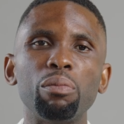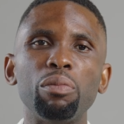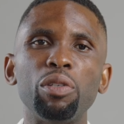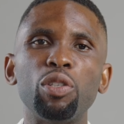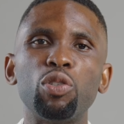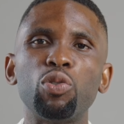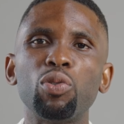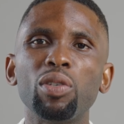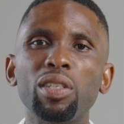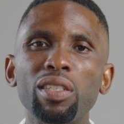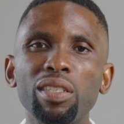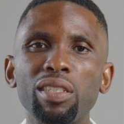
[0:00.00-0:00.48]

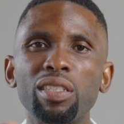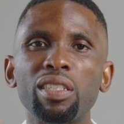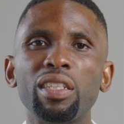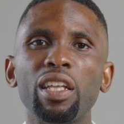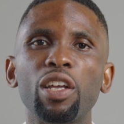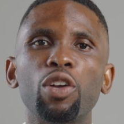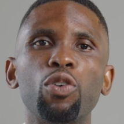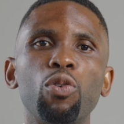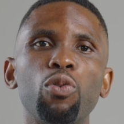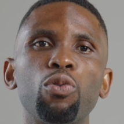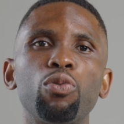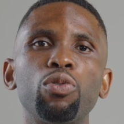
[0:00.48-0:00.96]
between
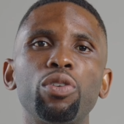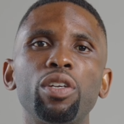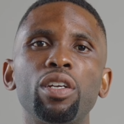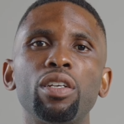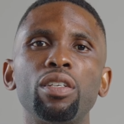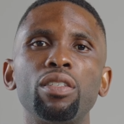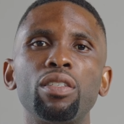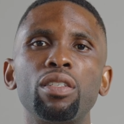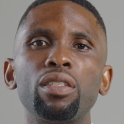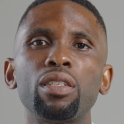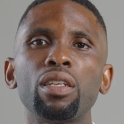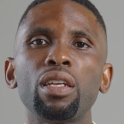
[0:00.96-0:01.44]

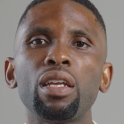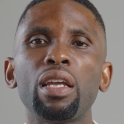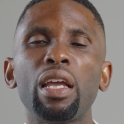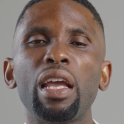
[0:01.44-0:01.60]
stakeholders